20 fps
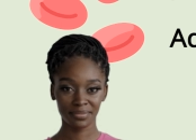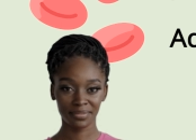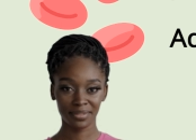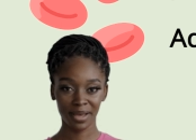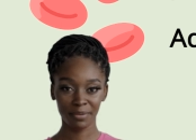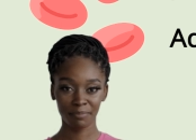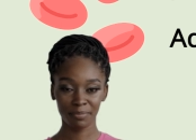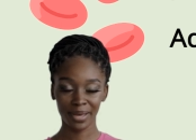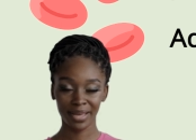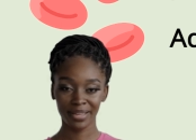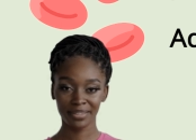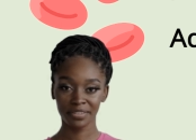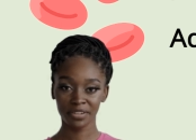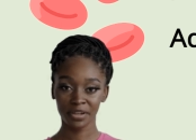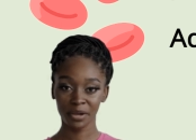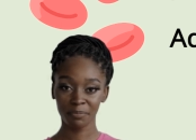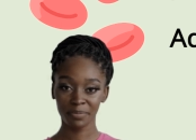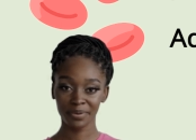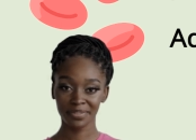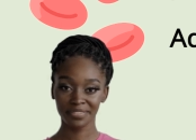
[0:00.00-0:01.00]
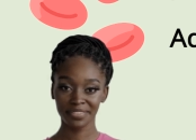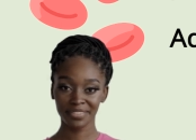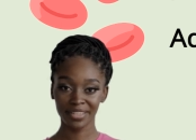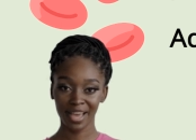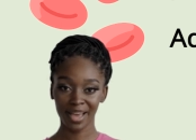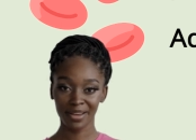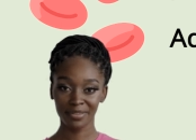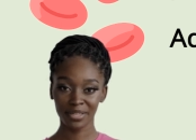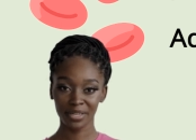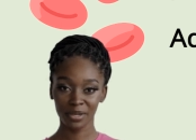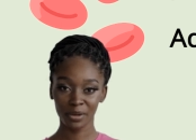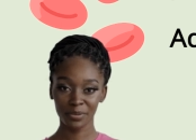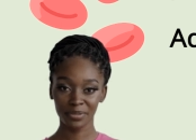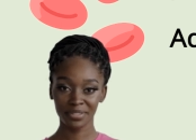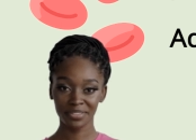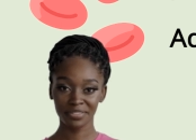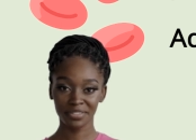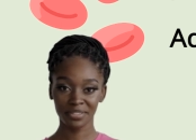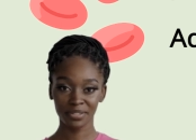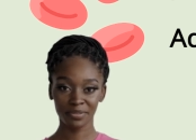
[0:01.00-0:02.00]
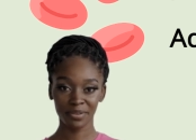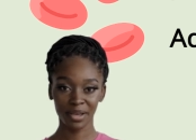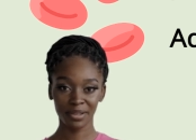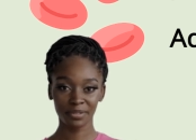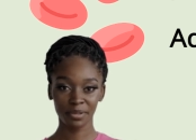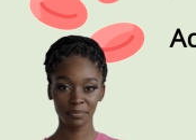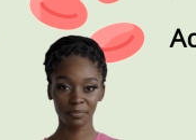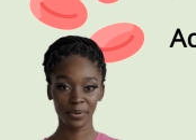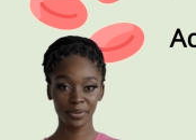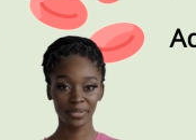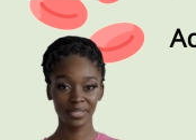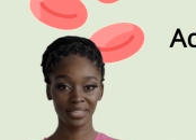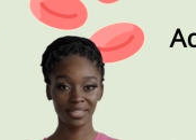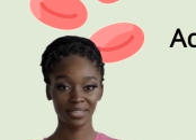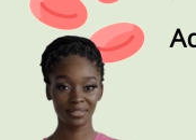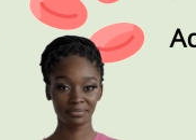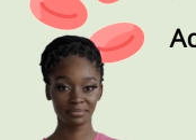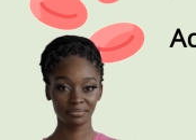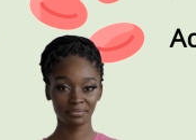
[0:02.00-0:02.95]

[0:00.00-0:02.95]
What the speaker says: Their main job is to carry oxygen around the body.